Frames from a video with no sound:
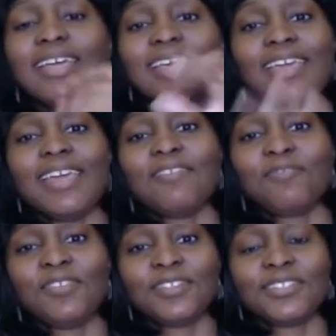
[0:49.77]
if
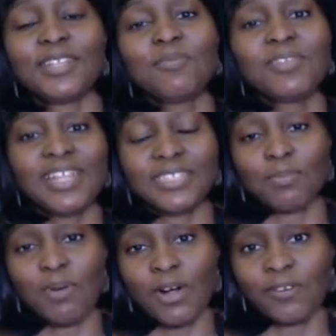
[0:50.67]
there's someone that's
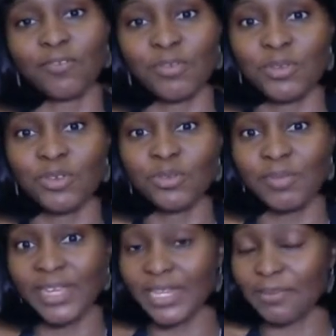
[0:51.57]
apart from you, you
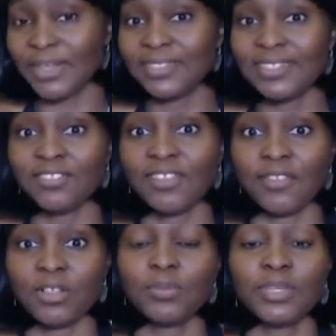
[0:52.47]
might get a message that
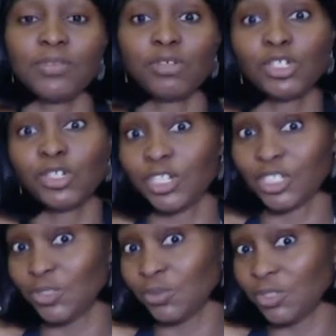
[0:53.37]
they'll be returning
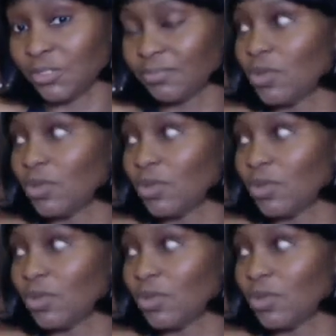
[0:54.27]
sooner.